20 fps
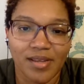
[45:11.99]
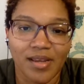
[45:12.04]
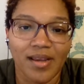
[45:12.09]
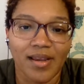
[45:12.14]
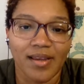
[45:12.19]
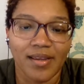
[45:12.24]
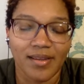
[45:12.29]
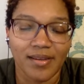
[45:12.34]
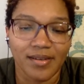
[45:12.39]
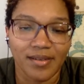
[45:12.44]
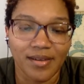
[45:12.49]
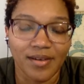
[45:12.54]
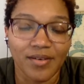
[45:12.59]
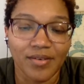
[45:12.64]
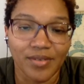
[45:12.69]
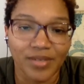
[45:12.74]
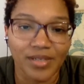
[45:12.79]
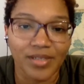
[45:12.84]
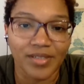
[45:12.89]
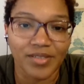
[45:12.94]
I
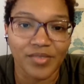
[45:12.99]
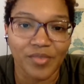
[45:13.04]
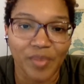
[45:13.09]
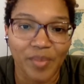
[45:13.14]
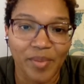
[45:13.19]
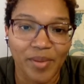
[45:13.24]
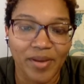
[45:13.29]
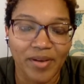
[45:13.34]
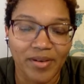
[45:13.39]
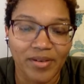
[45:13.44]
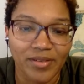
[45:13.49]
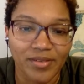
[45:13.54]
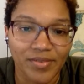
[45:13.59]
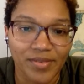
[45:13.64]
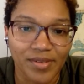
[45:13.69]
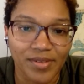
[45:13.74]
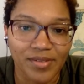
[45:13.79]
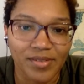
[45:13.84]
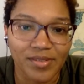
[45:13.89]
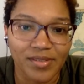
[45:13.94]
told each of my parents
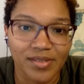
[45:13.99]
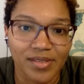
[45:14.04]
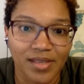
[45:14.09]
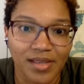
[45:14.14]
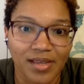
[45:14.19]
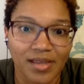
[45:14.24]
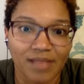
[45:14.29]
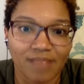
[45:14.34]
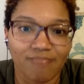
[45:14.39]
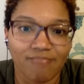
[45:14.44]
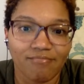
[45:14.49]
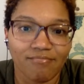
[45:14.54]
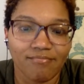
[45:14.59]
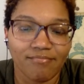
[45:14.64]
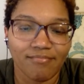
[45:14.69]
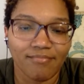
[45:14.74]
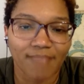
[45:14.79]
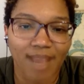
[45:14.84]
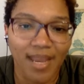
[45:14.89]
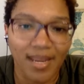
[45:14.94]
first that
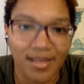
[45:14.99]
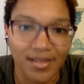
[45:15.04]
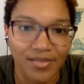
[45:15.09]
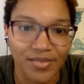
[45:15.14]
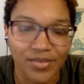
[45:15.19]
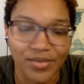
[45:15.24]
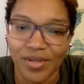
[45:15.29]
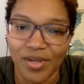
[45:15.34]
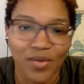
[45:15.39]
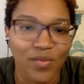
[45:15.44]
I love you.